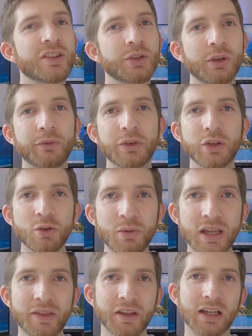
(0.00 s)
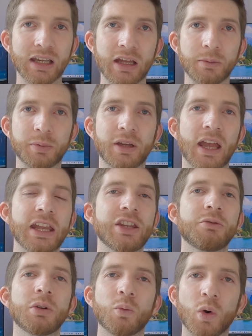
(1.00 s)
So if you were in the club and
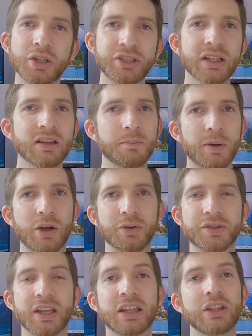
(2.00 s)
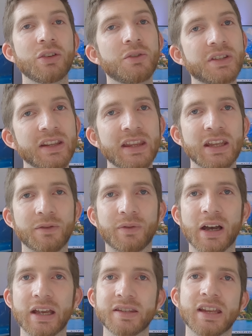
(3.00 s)
you were watching the posts and using the
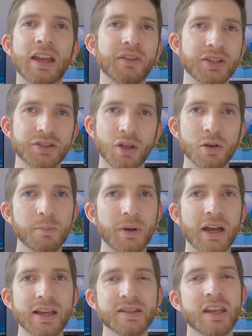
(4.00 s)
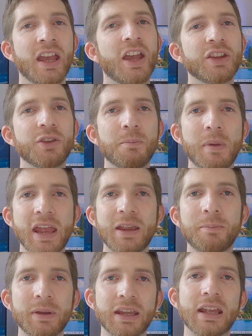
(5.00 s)
advice and the stock buys, you
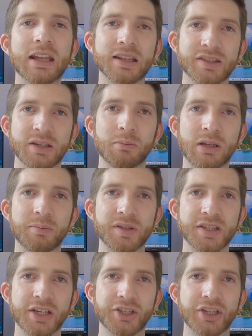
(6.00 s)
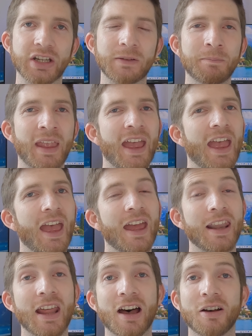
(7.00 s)
may be in a similar position.
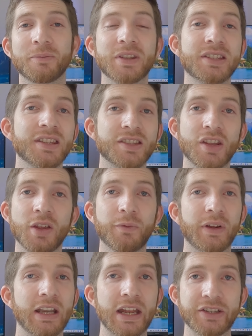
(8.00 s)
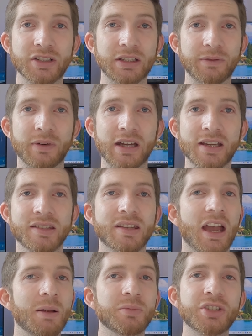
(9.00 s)
Now, this is not financial
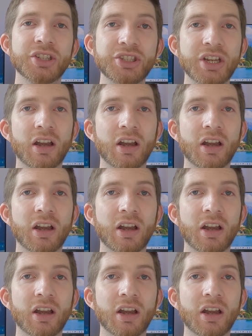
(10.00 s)
advice. I'm just